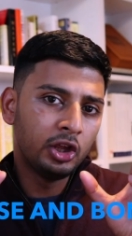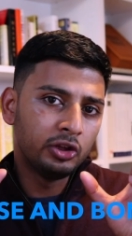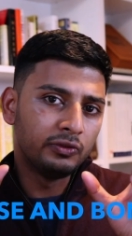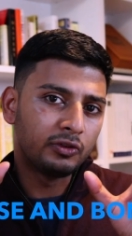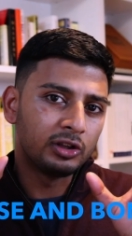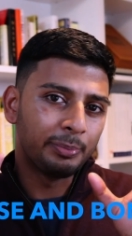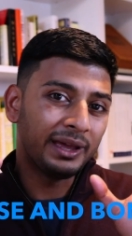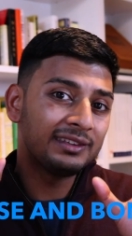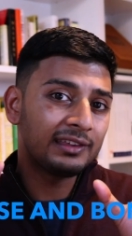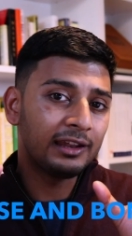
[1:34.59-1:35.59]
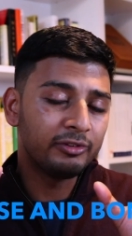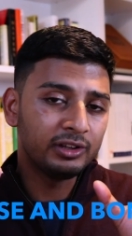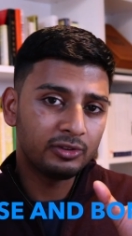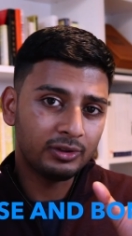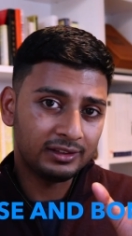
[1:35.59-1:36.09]
You've got the base salary,
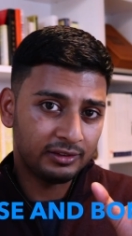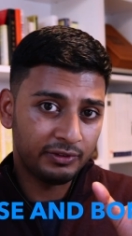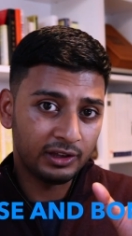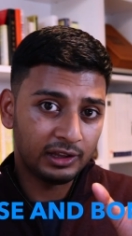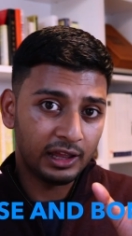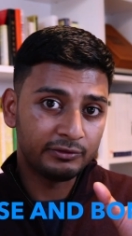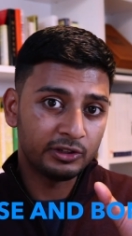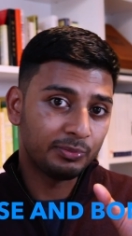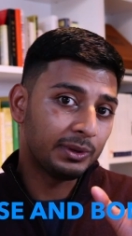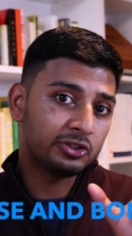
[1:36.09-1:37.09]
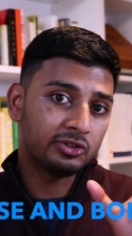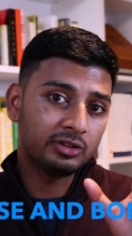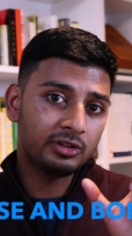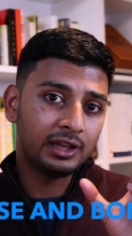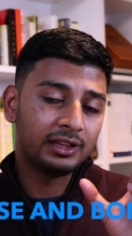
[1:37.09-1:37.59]
so that's the figure that I've just
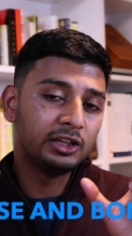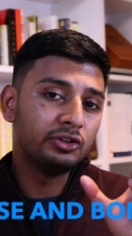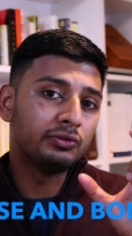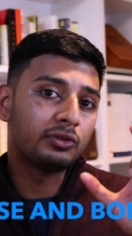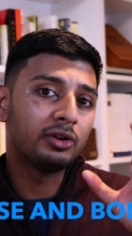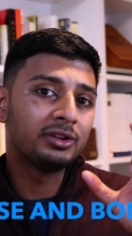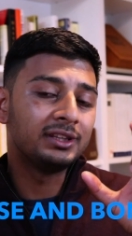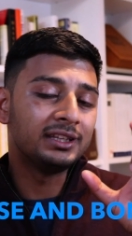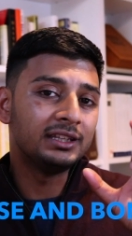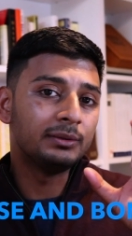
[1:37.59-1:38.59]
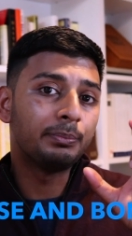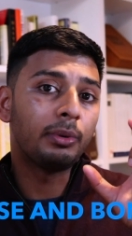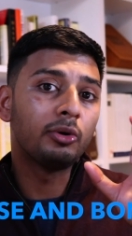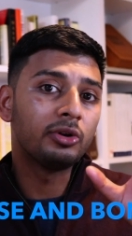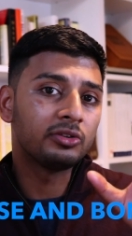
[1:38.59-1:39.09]
mentioned, and then you've got the
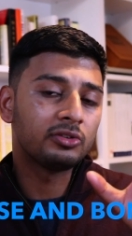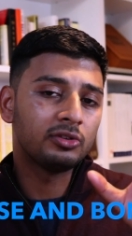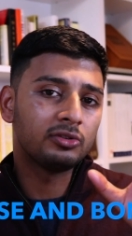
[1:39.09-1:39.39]
bonus.